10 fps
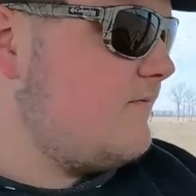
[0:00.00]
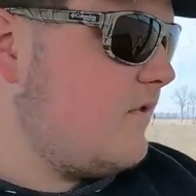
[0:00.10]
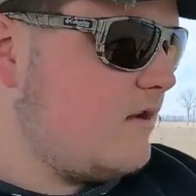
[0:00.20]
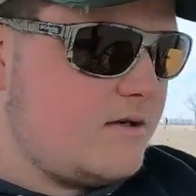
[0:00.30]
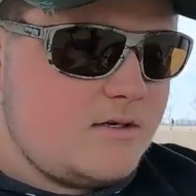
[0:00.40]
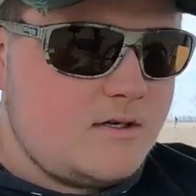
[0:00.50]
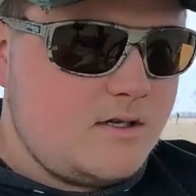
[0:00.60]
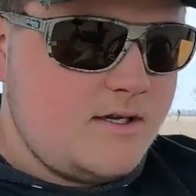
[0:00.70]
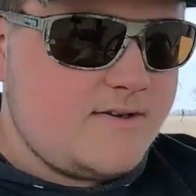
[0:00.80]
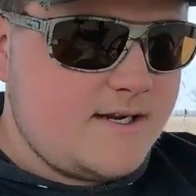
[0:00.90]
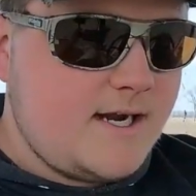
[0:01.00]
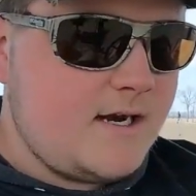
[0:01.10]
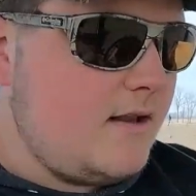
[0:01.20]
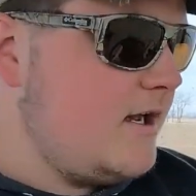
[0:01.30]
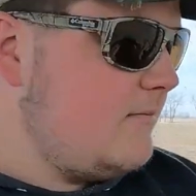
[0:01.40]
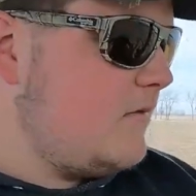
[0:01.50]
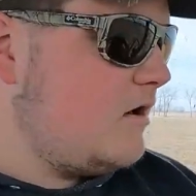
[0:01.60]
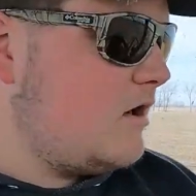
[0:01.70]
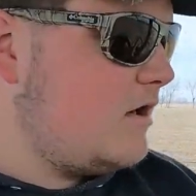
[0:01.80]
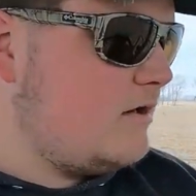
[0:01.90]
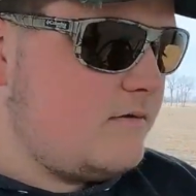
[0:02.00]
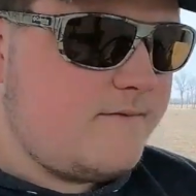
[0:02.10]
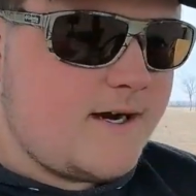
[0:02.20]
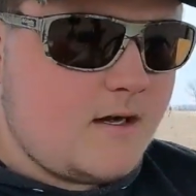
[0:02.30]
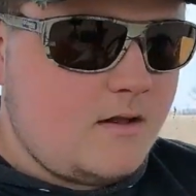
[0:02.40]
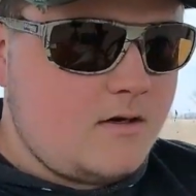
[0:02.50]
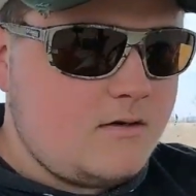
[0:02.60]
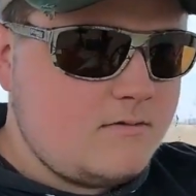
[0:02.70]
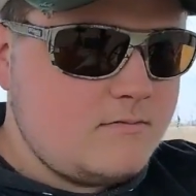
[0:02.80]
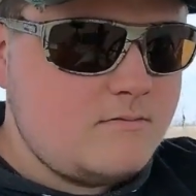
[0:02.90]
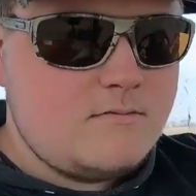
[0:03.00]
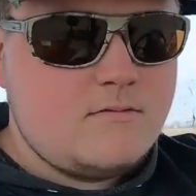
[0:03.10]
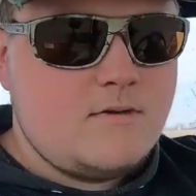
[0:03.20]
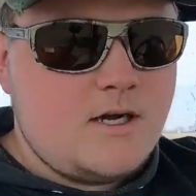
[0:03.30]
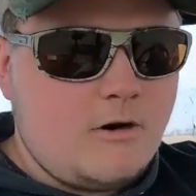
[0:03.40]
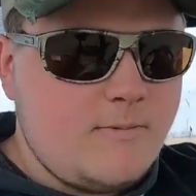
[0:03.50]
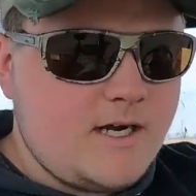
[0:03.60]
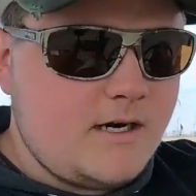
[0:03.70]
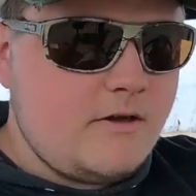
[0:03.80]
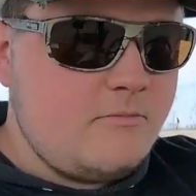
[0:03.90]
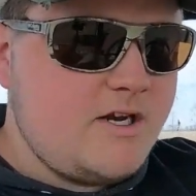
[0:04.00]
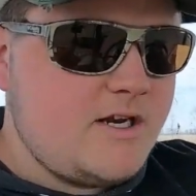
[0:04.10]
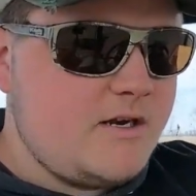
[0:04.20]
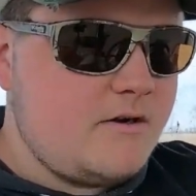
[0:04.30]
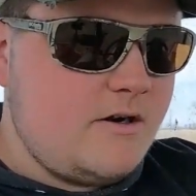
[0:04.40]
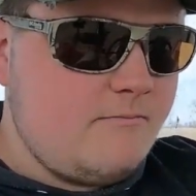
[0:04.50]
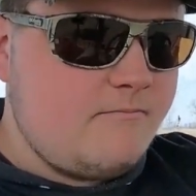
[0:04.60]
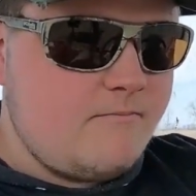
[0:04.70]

at least I got a light bar to follow. Help me out a little bit anyway.